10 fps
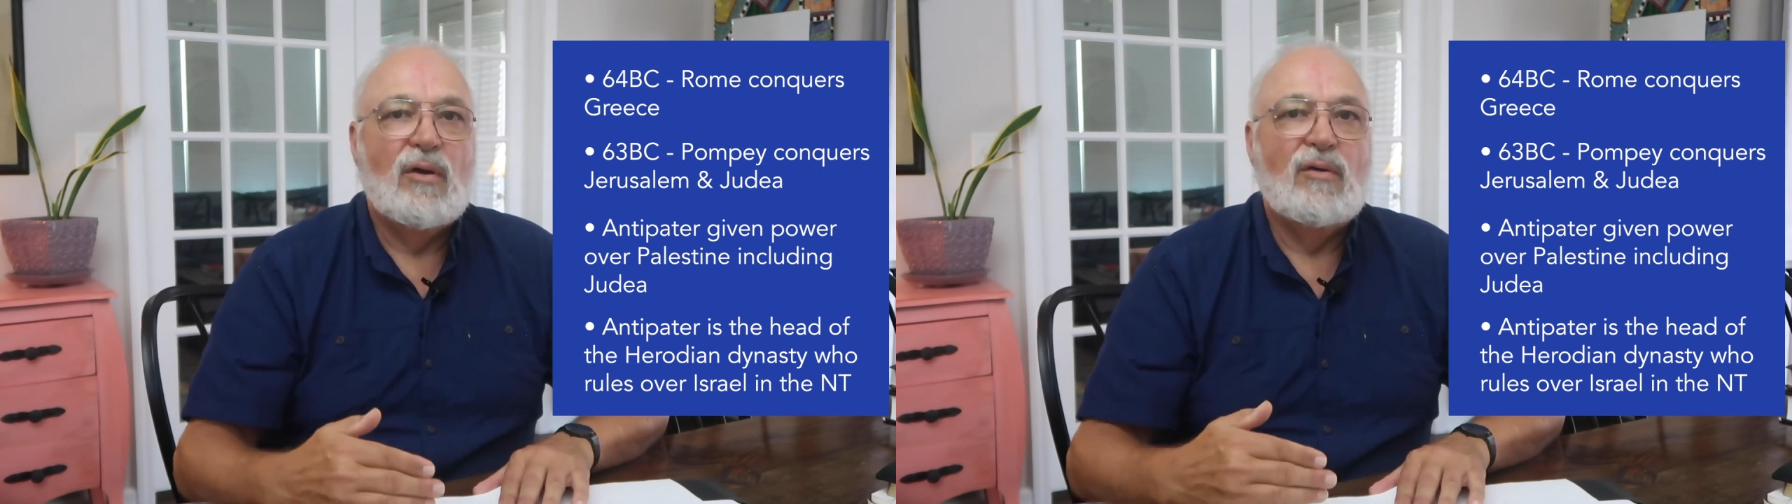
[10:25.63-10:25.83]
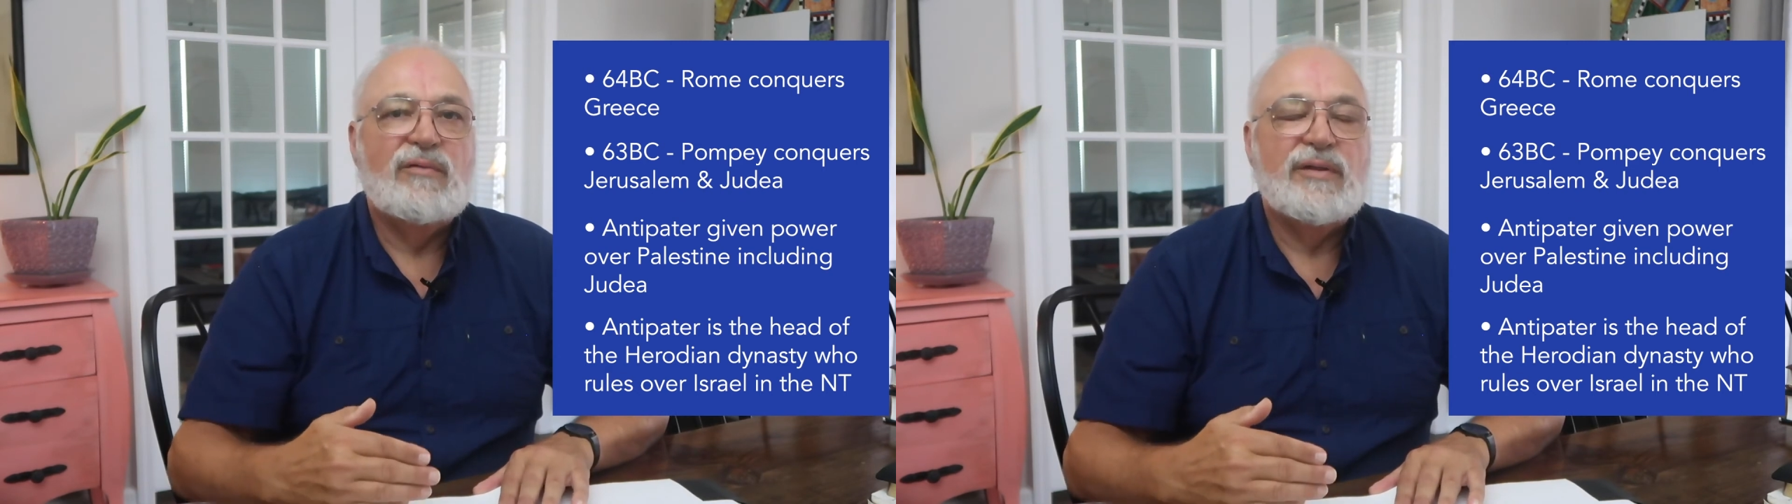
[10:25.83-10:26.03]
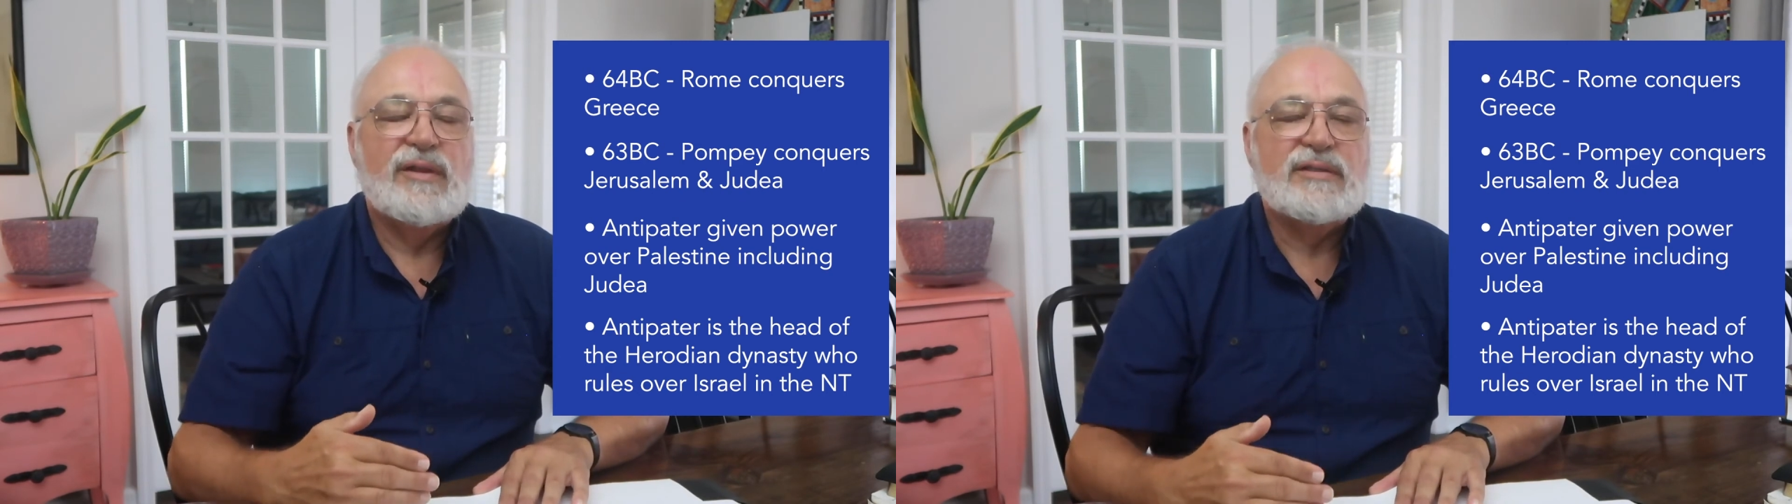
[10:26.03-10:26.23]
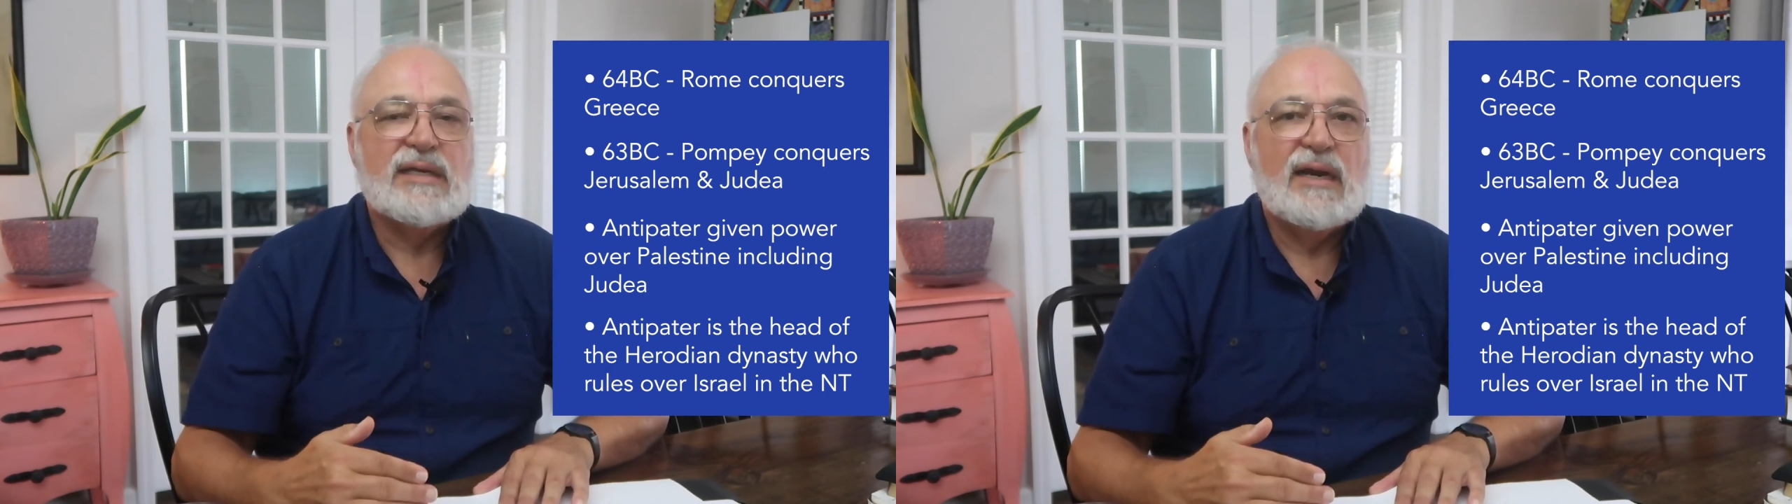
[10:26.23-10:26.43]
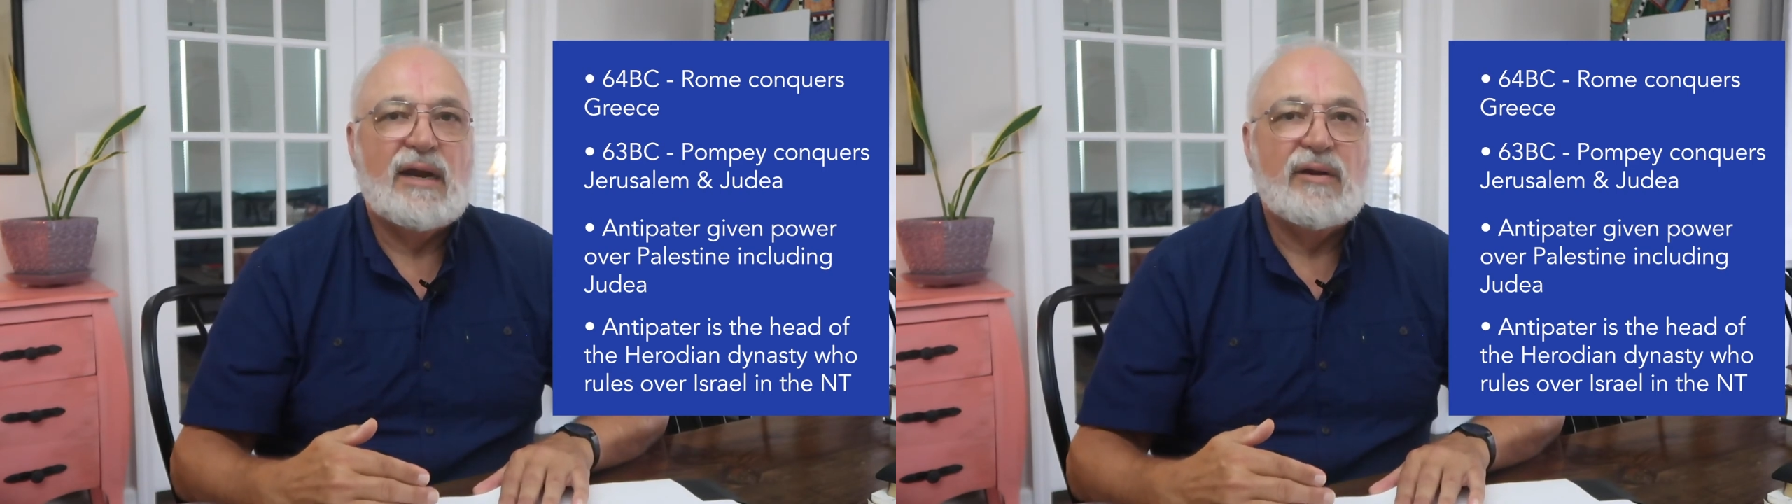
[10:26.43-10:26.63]
over this
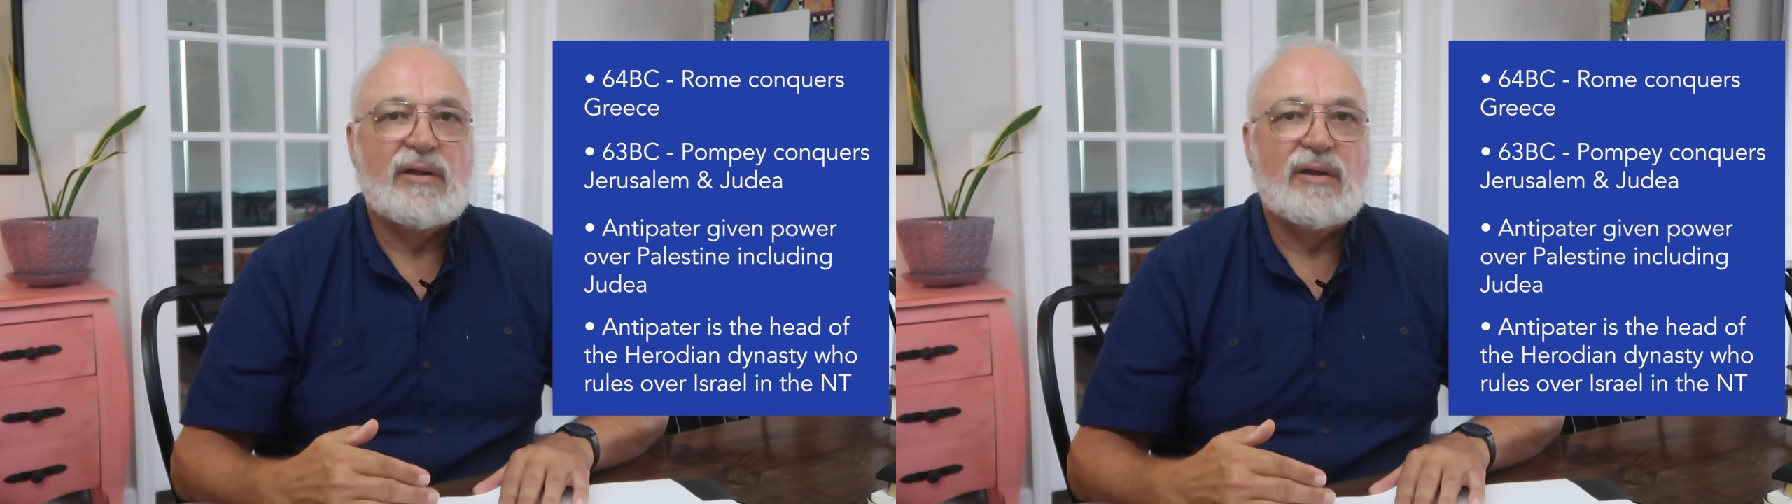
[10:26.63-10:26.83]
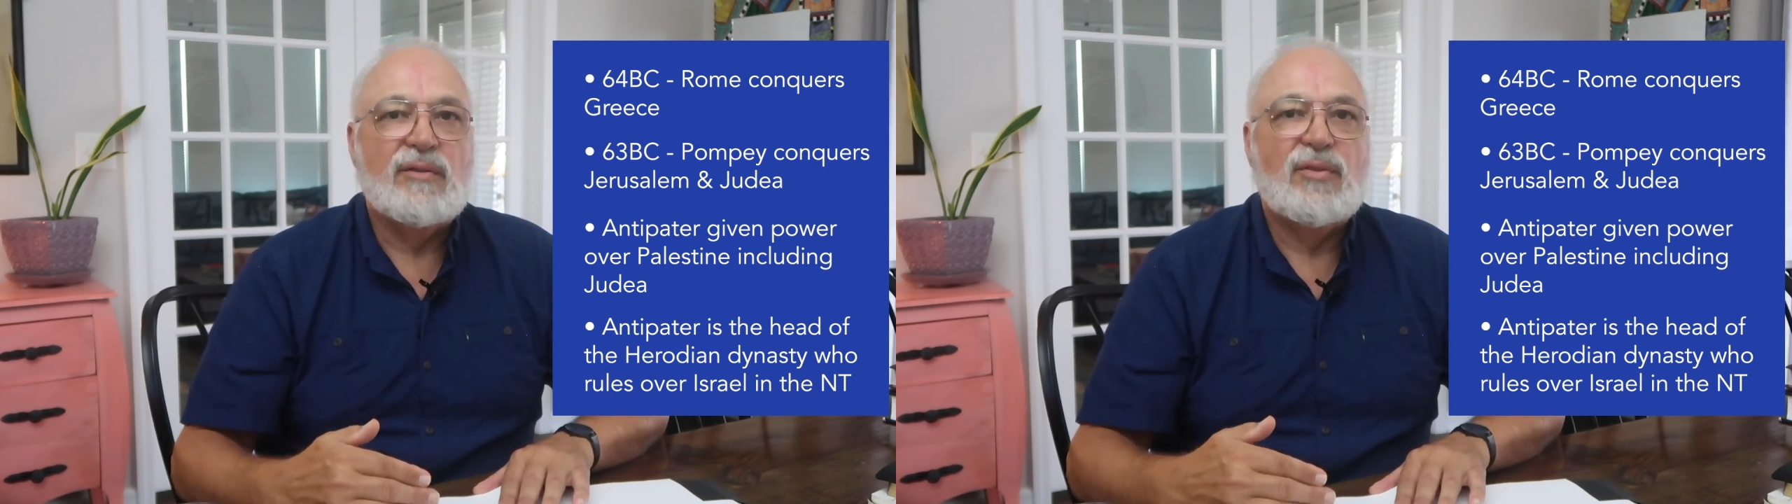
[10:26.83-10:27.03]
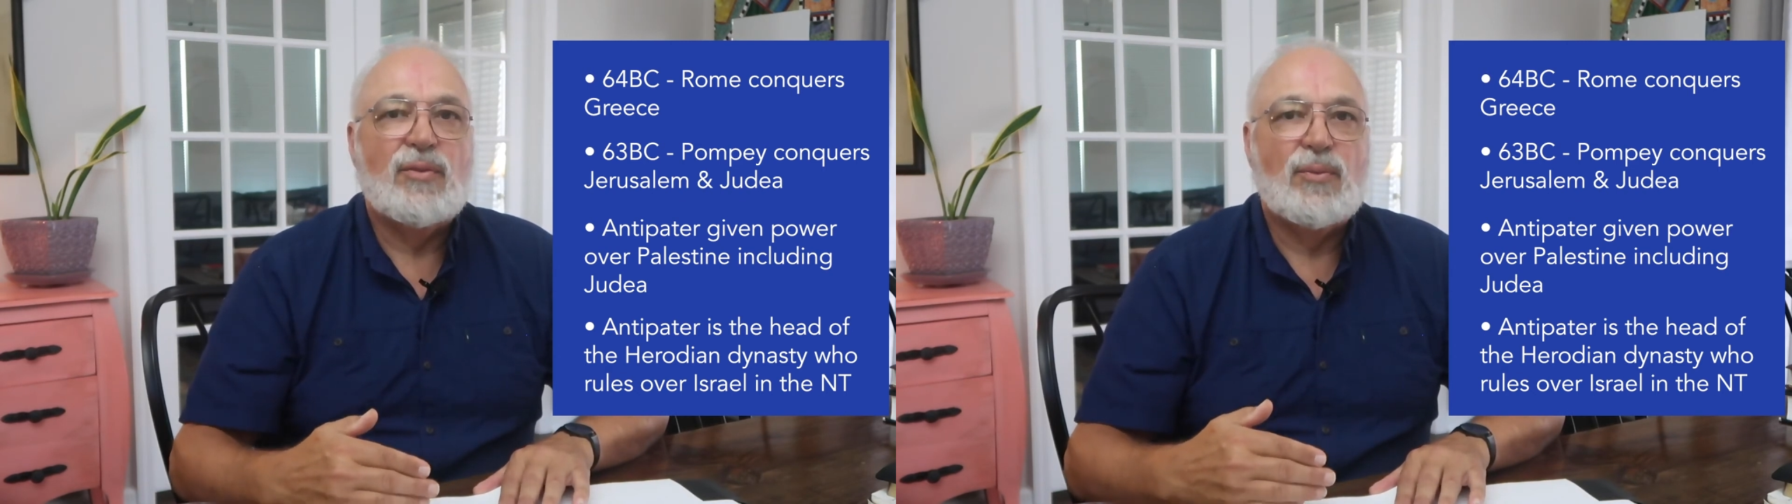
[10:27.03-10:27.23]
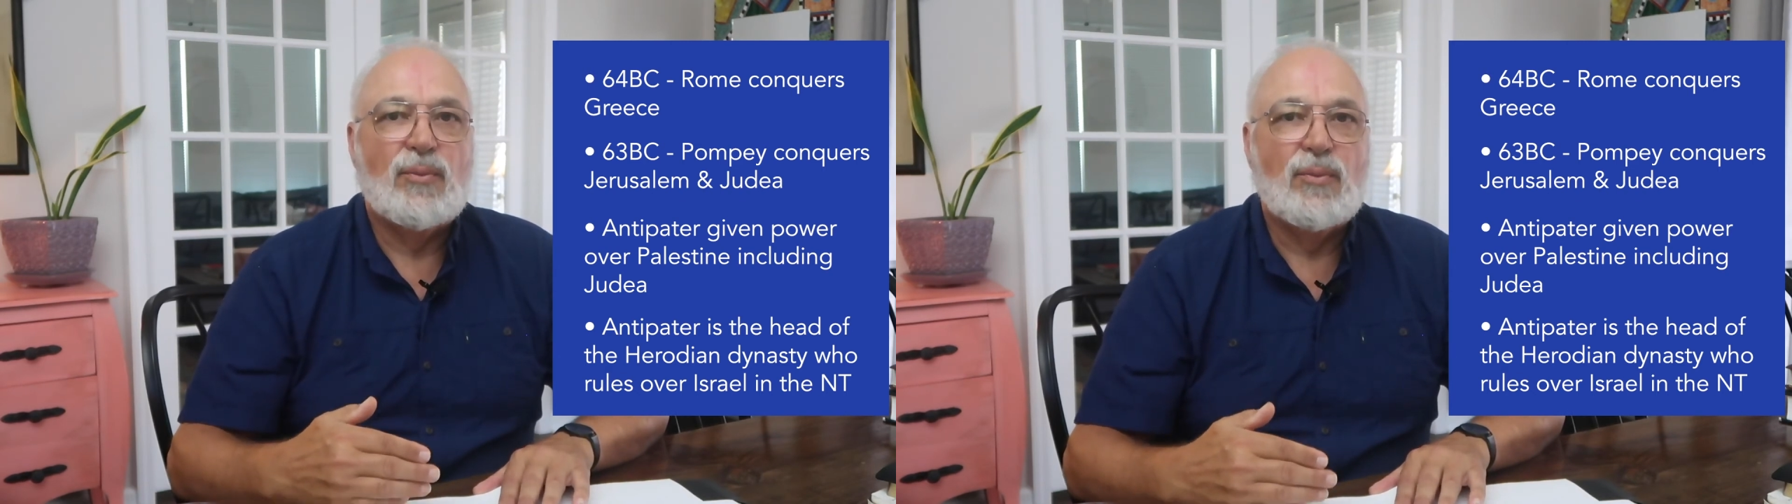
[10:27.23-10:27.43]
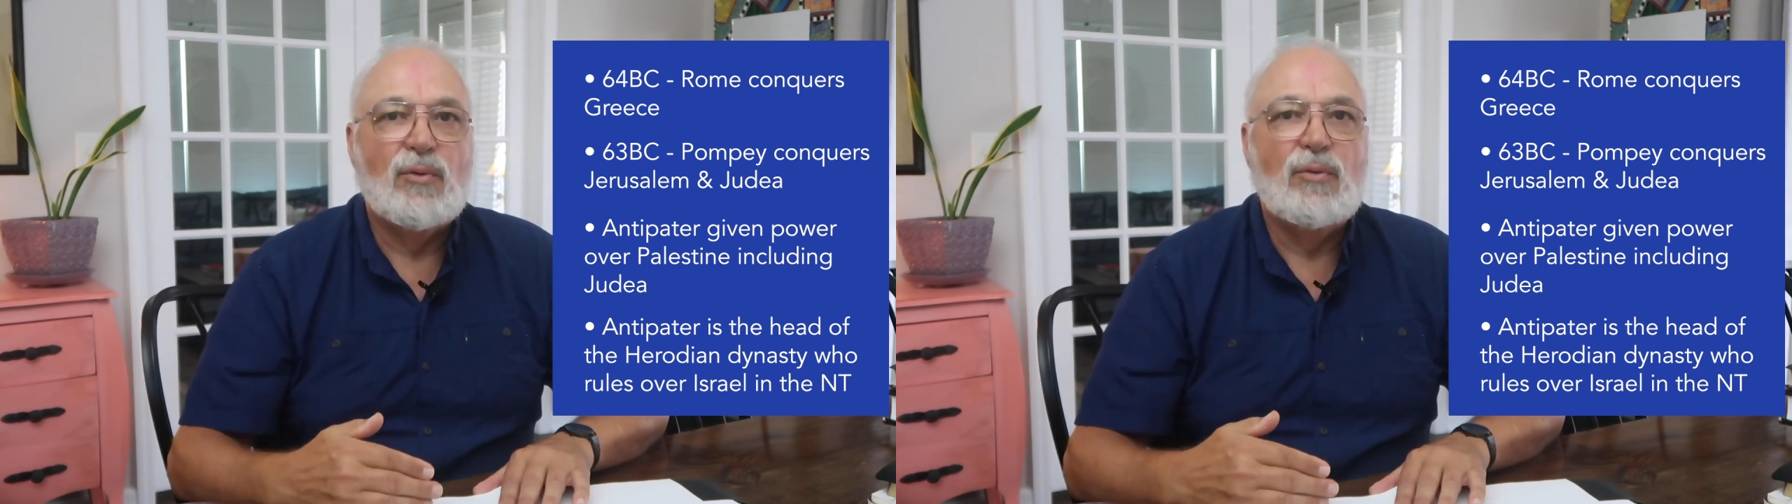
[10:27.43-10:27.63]
area
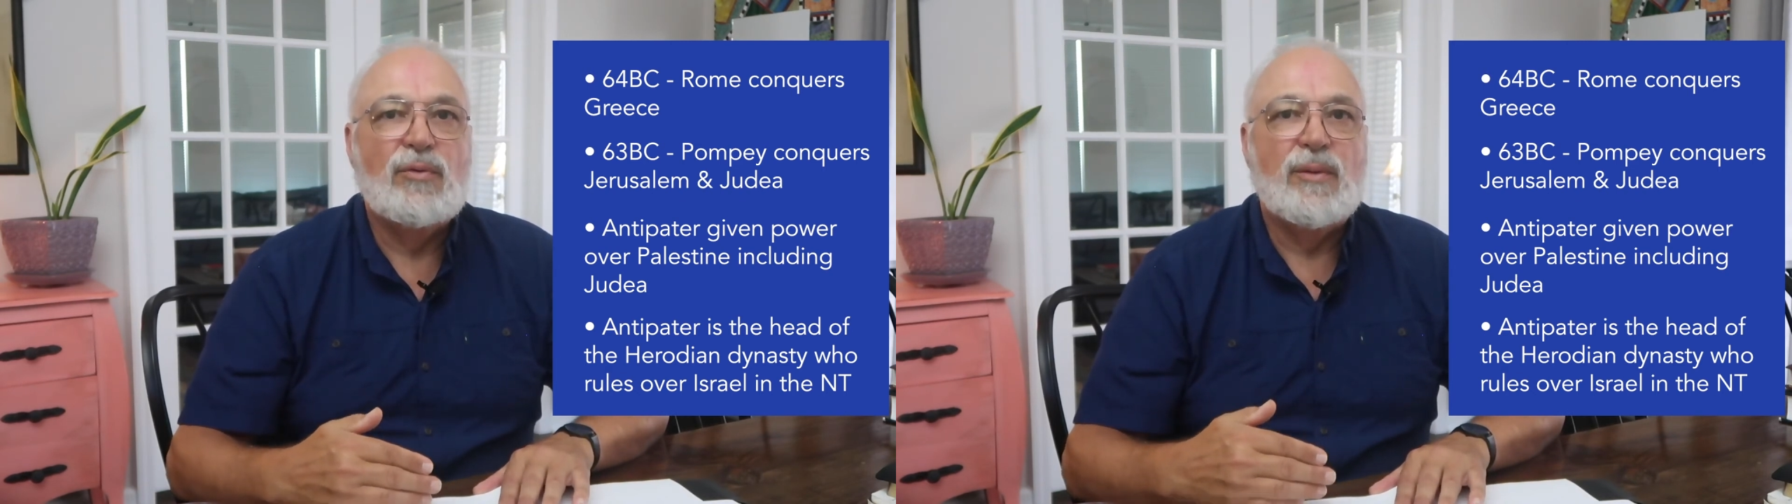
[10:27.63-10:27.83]
through